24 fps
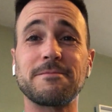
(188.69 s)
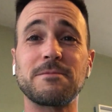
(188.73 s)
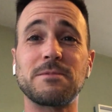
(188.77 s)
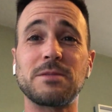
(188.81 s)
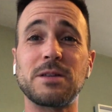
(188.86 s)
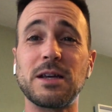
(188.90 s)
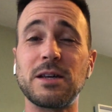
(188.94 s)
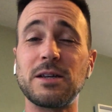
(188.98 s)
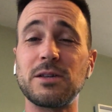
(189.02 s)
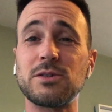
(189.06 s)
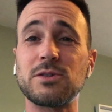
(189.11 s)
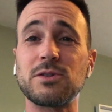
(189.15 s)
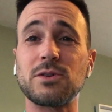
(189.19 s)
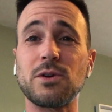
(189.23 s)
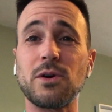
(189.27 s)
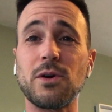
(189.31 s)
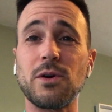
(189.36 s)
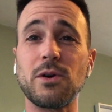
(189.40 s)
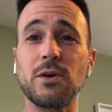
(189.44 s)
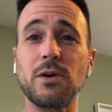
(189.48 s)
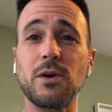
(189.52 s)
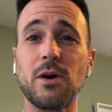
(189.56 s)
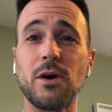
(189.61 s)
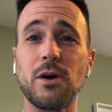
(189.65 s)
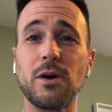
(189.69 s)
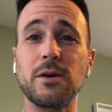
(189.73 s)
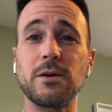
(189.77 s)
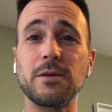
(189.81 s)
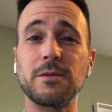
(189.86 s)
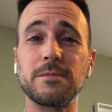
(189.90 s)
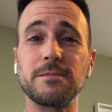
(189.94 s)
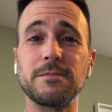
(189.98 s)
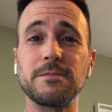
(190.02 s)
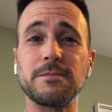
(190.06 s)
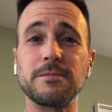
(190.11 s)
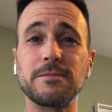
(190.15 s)
things
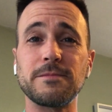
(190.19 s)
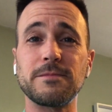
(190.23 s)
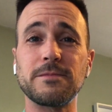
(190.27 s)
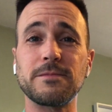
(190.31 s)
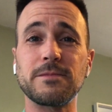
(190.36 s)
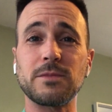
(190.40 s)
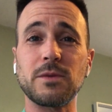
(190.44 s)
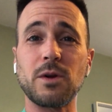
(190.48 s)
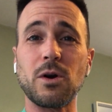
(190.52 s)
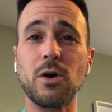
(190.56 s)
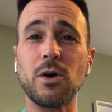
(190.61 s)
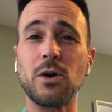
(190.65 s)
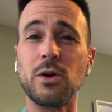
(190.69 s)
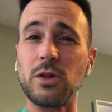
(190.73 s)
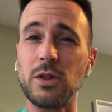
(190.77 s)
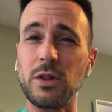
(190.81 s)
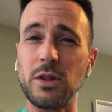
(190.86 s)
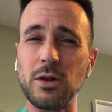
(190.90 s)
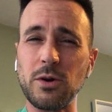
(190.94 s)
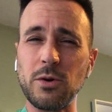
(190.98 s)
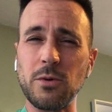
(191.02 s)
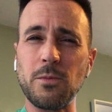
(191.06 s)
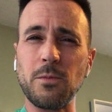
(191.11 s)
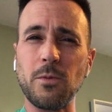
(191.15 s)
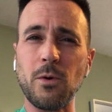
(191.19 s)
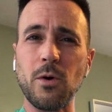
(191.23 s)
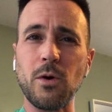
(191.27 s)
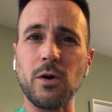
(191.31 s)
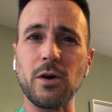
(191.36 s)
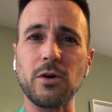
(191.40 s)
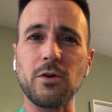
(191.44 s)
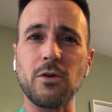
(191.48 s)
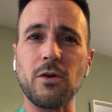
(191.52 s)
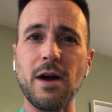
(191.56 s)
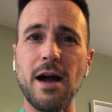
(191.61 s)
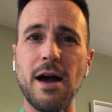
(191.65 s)
are a little more
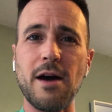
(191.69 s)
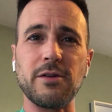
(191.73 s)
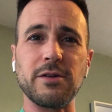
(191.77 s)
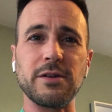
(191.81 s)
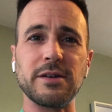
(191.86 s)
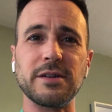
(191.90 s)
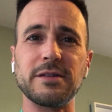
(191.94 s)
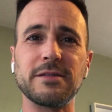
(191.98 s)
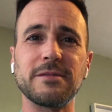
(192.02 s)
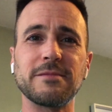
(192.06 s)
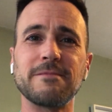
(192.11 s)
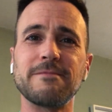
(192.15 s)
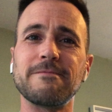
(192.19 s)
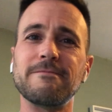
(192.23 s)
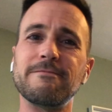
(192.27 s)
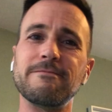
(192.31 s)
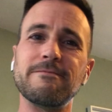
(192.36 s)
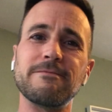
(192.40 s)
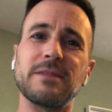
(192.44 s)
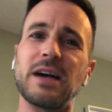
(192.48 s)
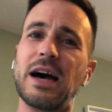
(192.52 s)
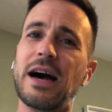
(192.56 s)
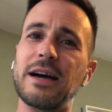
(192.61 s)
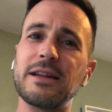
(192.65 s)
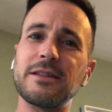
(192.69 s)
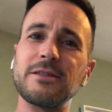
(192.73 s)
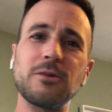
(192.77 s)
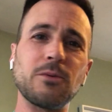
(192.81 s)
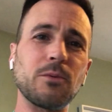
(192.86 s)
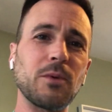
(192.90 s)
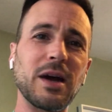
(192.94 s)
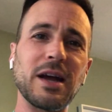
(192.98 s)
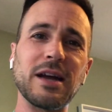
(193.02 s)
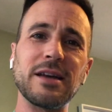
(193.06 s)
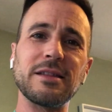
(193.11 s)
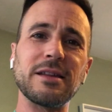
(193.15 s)
crowded, not in the
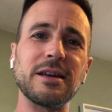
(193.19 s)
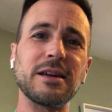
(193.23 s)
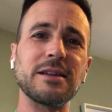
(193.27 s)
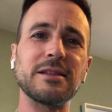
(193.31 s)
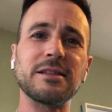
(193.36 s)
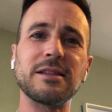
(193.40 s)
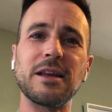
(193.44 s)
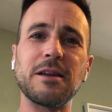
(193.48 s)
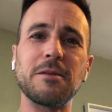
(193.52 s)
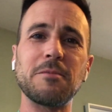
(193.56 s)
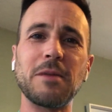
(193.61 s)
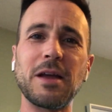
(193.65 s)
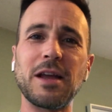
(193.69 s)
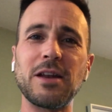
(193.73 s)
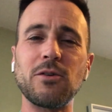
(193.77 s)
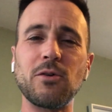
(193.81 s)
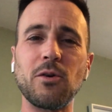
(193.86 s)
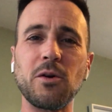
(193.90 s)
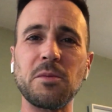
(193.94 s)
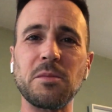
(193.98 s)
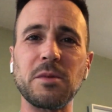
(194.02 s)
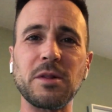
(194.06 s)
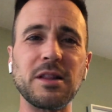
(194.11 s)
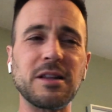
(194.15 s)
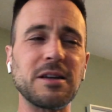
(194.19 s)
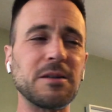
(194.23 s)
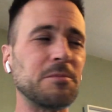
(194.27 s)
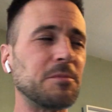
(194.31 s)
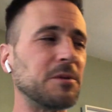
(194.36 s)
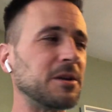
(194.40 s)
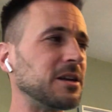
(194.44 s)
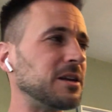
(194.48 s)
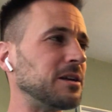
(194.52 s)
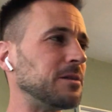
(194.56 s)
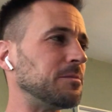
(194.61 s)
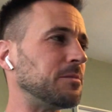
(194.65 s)
way they may normally
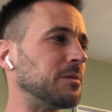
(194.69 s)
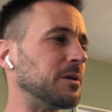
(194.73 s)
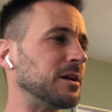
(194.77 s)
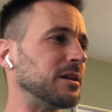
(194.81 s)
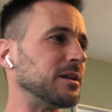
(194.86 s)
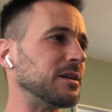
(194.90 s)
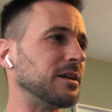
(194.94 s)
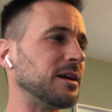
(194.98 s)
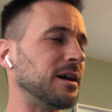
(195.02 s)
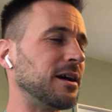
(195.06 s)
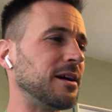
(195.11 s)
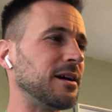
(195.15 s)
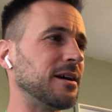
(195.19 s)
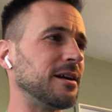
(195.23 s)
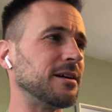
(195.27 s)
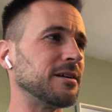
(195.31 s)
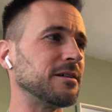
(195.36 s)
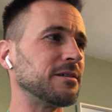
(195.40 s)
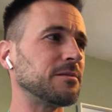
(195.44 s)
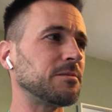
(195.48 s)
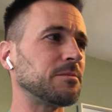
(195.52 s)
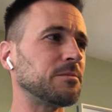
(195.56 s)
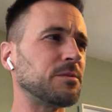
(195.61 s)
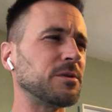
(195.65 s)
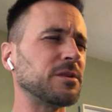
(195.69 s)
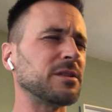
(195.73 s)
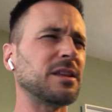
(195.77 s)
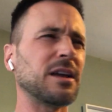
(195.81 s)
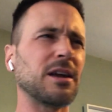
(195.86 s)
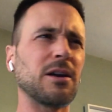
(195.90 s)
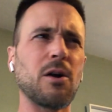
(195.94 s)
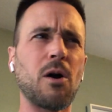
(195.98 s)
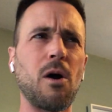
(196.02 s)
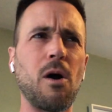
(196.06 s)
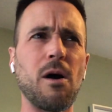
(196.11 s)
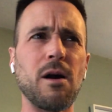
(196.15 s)
be, but
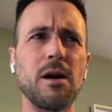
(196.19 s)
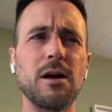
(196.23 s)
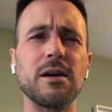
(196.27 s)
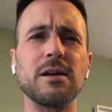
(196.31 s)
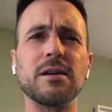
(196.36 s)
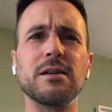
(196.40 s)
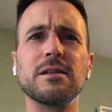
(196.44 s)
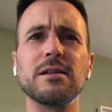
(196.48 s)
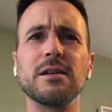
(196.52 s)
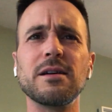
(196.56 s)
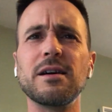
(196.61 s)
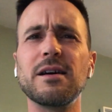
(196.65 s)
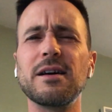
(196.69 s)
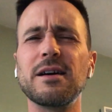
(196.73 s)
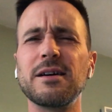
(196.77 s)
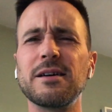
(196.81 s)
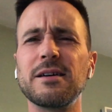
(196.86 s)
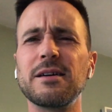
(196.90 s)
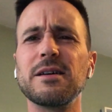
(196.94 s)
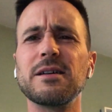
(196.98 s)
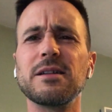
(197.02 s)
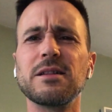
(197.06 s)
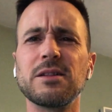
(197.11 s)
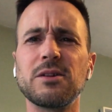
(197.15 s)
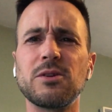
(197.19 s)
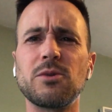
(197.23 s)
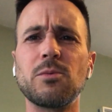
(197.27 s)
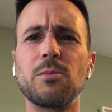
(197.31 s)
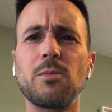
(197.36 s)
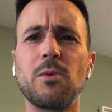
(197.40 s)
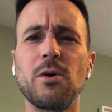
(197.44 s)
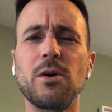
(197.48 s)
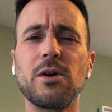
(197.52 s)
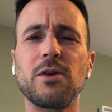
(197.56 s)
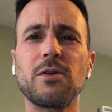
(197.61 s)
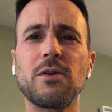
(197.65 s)
they are a little
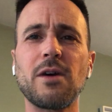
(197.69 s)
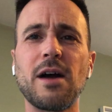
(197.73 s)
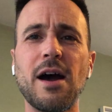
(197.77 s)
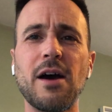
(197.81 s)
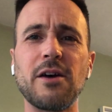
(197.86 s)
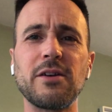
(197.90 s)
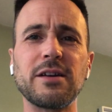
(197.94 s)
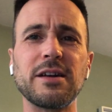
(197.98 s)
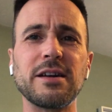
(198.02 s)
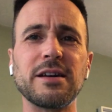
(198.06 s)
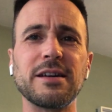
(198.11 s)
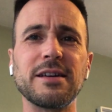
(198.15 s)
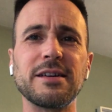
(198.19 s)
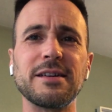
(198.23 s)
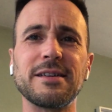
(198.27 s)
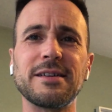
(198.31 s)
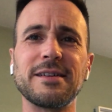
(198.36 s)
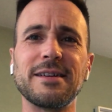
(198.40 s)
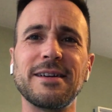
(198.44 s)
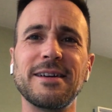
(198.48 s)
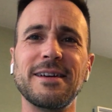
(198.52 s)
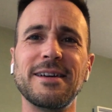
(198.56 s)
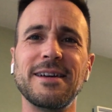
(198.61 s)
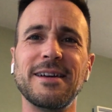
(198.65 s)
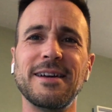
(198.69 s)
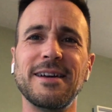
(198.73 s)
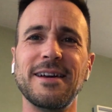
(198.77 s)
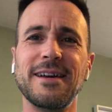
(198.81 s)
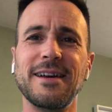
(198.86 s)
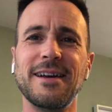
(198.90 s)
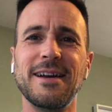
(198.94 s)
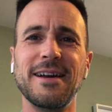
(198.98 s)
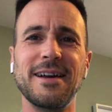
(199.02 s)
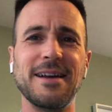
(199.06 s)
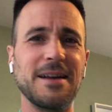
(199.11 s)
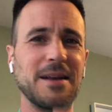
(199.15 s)
more crowded,
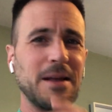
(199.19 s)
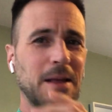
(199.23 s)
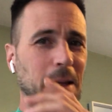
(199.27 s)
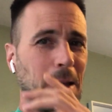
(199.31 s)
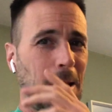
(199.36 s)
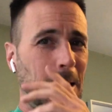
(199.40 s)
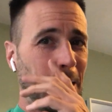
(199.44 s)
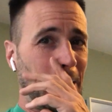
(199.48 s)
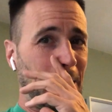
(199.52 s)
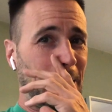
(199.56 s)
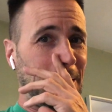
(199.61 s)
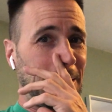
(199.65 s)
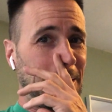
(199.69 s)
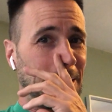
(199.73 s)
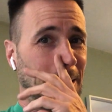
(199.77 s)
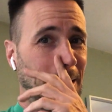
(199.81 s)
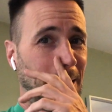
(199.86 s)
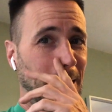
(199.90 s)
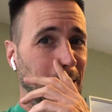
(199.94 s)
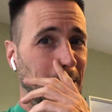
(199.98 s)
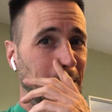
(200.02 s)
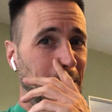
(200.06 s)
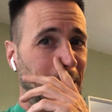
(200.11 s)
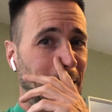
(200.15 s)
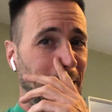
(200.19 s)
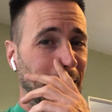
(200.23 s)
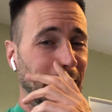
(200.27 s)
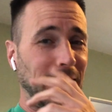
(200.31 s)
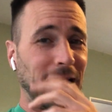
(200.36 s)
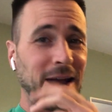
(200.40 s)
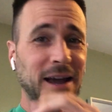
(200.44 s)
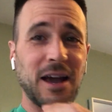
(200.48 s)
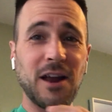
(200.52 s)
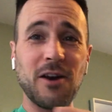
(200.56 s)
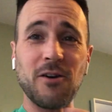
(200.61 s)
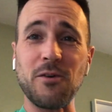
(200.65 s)
and
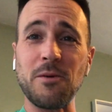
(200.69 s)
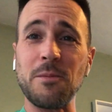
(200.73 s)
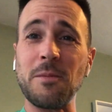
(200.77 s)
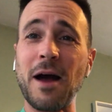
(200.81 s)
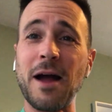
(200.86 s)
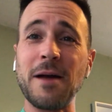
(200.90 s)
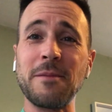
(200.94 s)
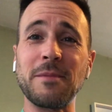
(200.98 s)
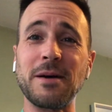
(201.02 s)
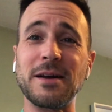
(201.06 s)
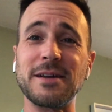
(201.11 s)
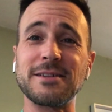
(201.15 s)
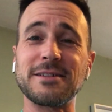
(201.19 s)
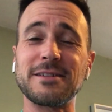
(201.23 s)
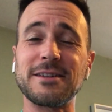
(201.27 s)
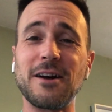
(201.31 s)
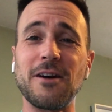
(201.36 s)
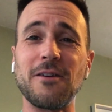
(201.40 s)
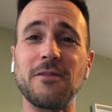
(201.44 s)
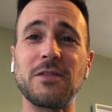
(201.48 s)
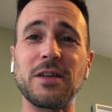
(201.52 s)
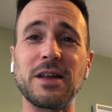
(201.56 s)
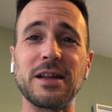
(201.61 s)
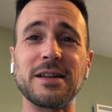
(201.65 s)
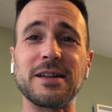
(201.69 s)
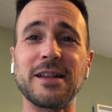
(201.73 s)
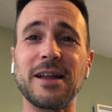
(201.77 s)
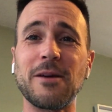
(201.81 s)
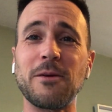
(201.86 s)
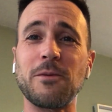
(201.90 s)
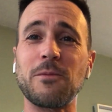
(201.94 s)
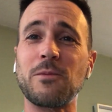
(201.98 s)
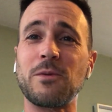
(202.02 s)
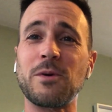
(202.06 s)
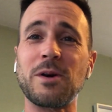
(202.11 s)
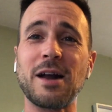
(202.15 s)
I got to remind myself that
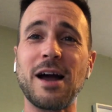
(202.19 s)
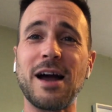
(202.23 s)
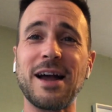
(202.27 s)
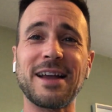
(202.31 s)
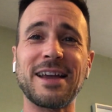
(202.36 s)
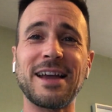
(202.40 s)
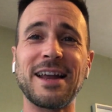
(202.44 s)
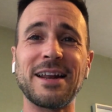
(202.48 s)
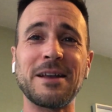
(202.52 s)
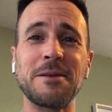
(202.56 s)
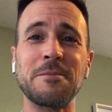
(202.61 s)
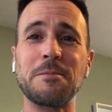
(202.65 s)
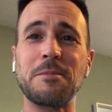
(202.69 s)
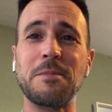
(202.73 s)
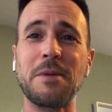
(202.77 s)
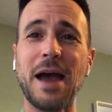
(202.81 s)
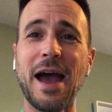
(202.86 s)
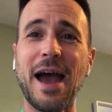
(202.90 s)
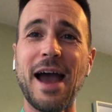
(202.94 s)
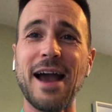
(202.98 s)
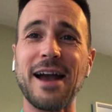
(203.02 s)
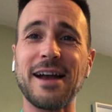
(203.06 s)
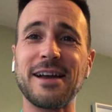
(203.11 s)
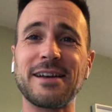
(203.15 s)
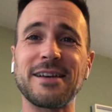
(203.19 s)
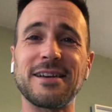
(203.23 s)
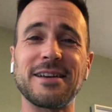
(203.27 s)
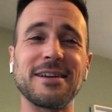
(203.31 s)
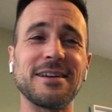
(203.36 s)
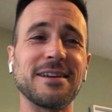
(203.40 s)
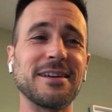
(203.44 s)
we're not getting back.